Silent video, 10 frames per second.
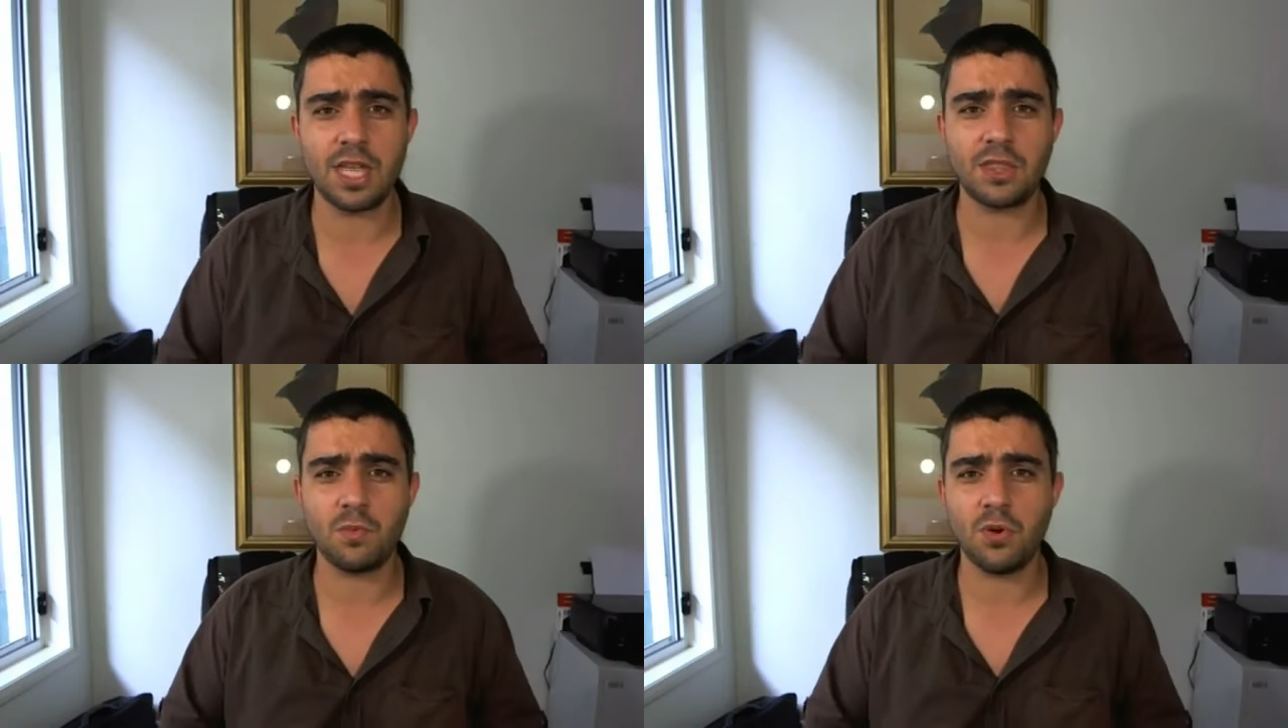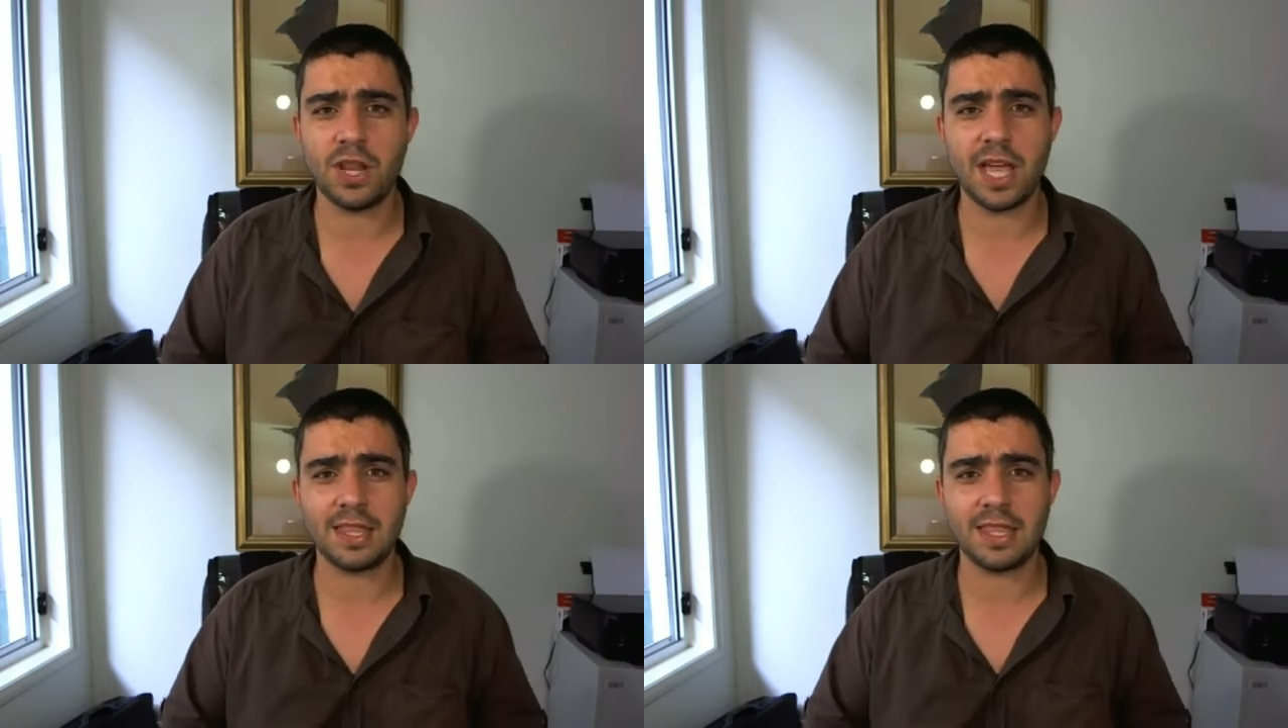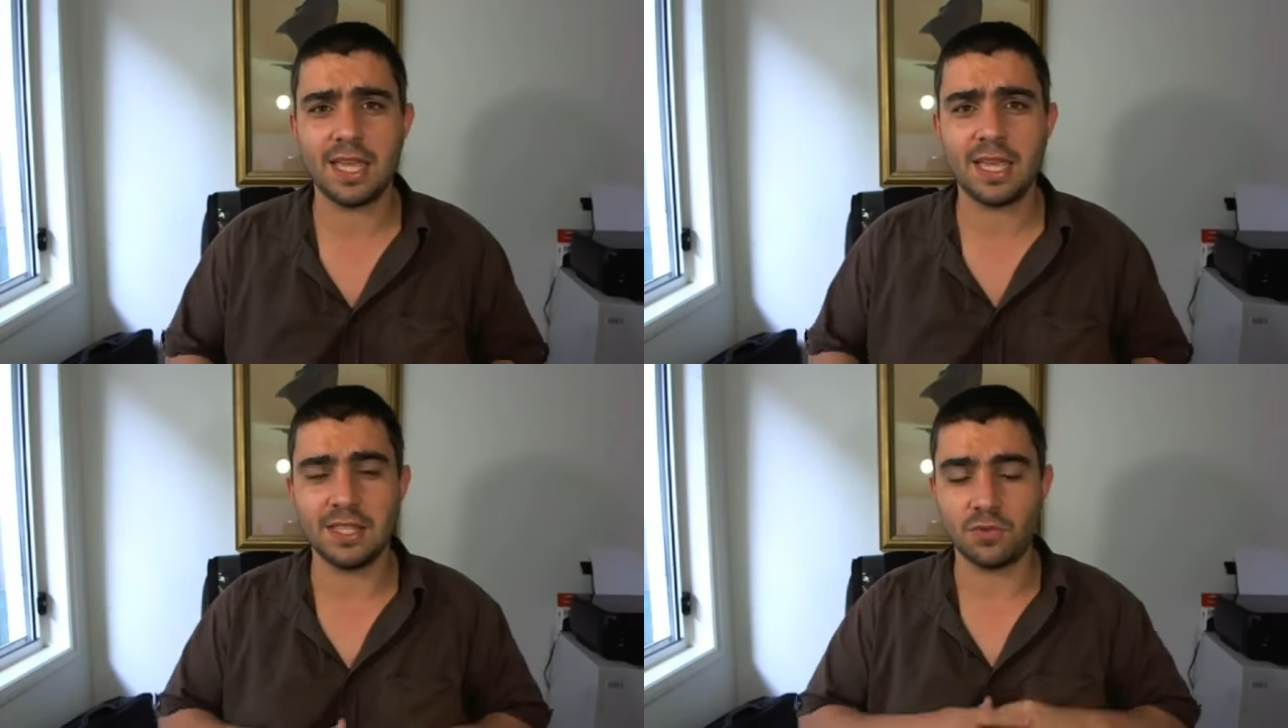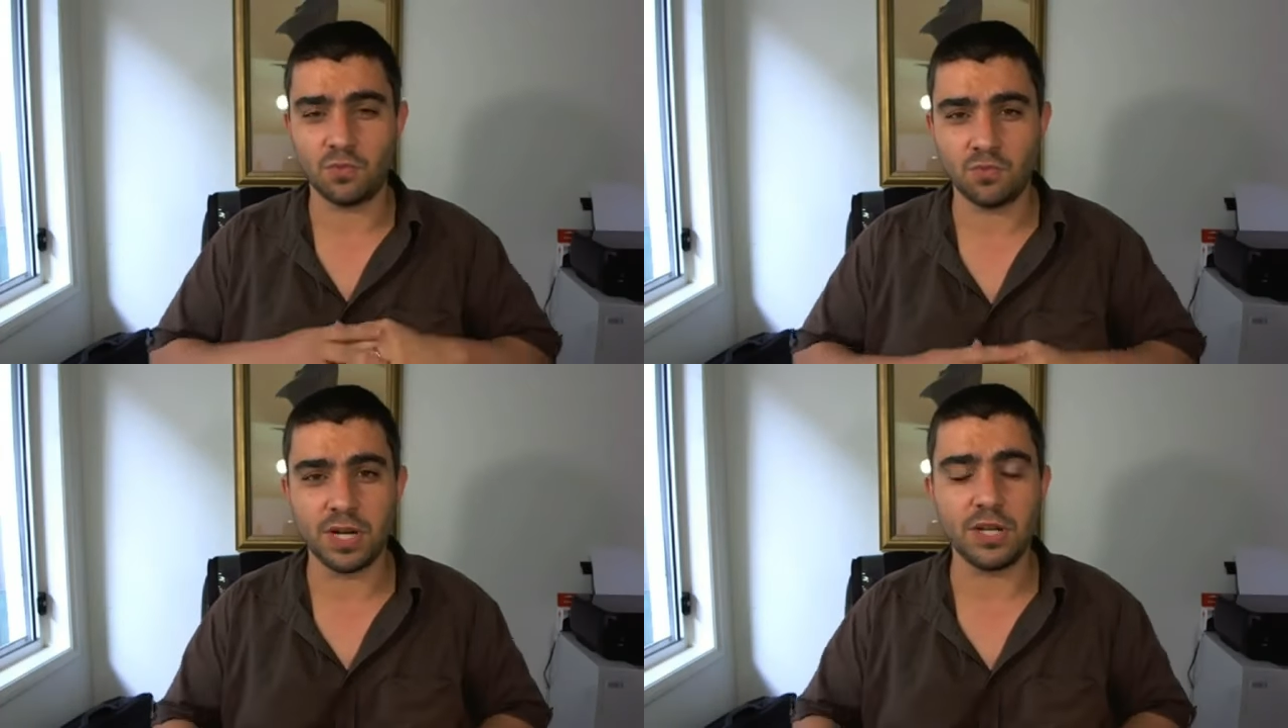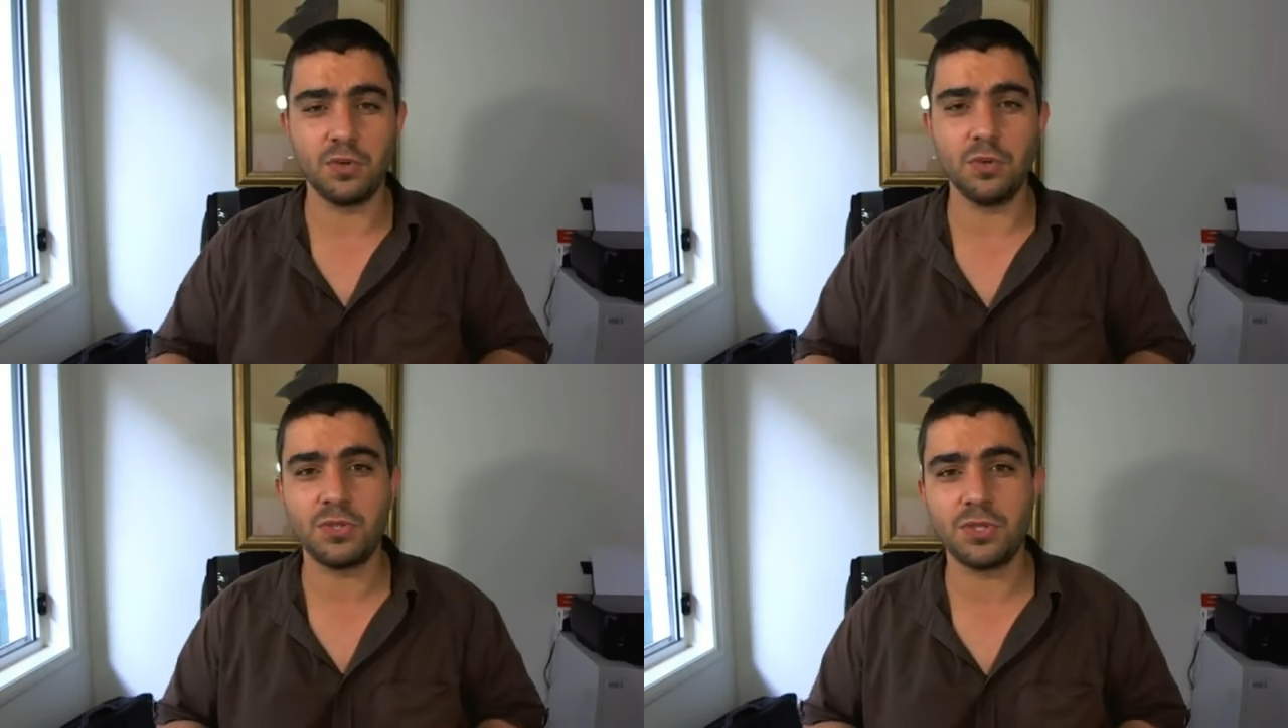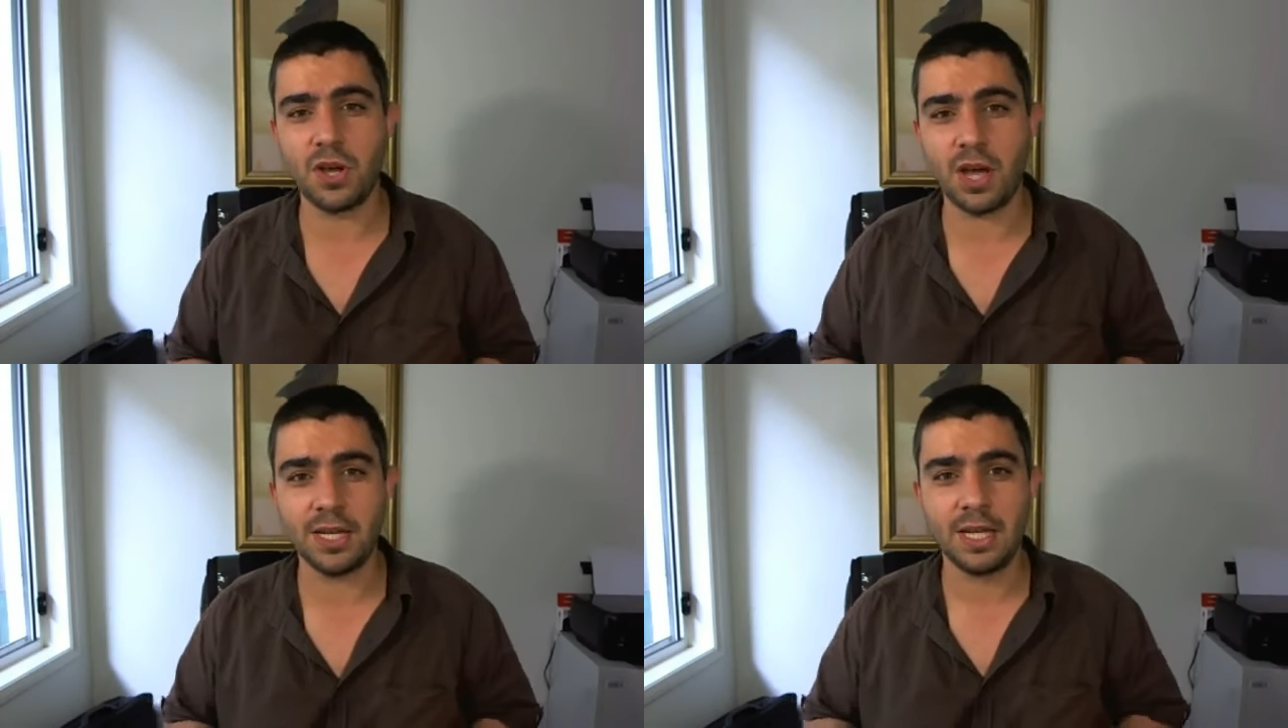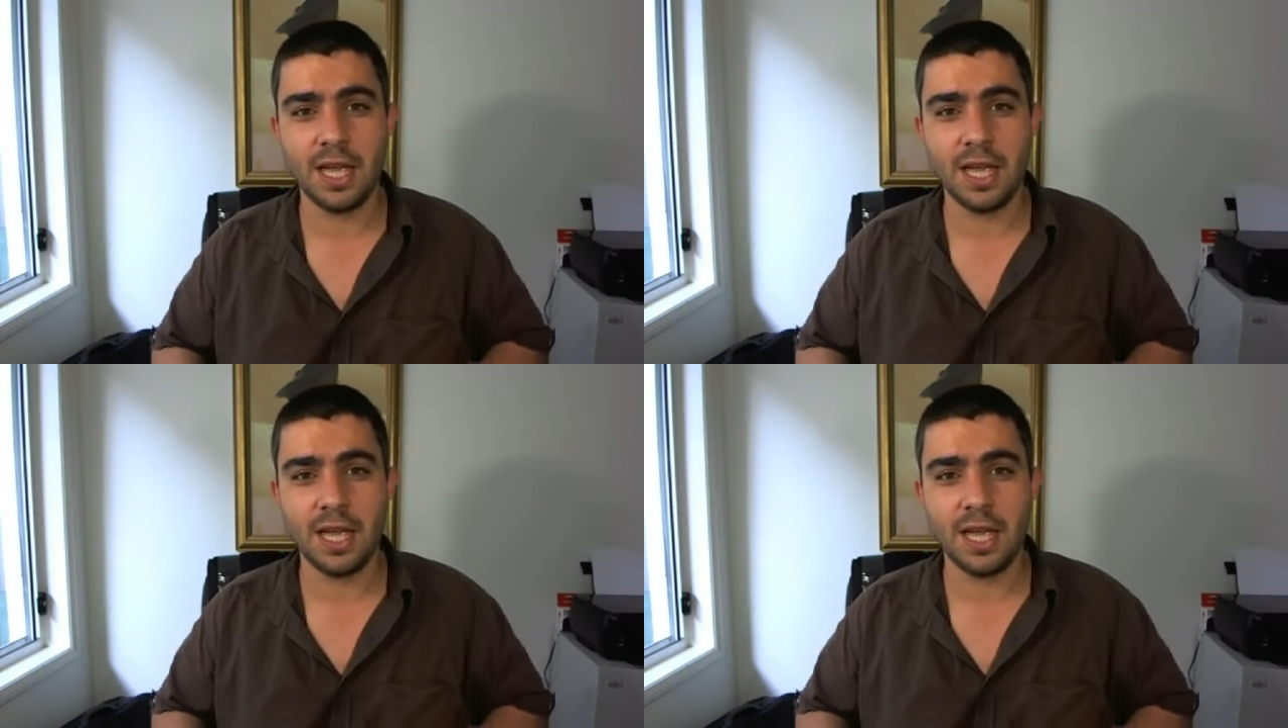the word out there. It's a really cool site.